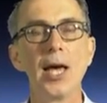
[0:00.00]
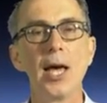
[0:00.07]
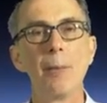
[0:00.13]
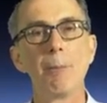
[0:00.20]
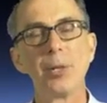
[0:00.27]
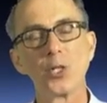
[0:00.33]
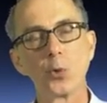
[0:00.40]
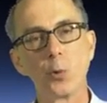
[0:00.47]

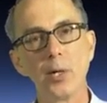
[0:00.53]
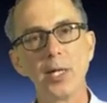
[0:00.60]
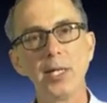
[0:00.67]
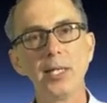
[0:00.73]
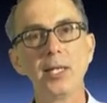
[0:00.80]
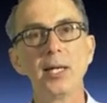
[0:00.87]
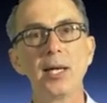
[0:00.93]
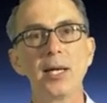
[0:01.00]

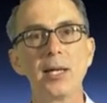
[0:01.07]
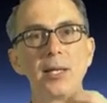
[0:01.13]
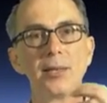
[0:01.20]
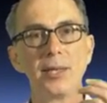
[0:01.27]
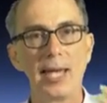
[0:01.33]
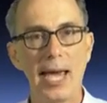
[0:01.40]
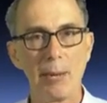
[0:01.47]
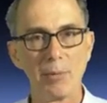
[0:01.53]
between
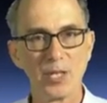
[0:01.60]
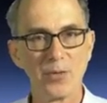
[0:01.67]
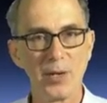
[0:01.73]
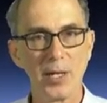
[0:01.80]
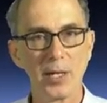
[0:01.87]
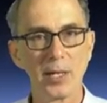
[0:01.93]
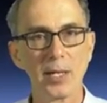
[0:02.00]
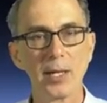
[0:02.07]
the
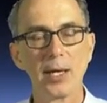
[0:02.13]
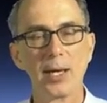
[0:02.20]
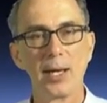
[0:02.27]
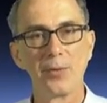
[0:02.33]
atmosphere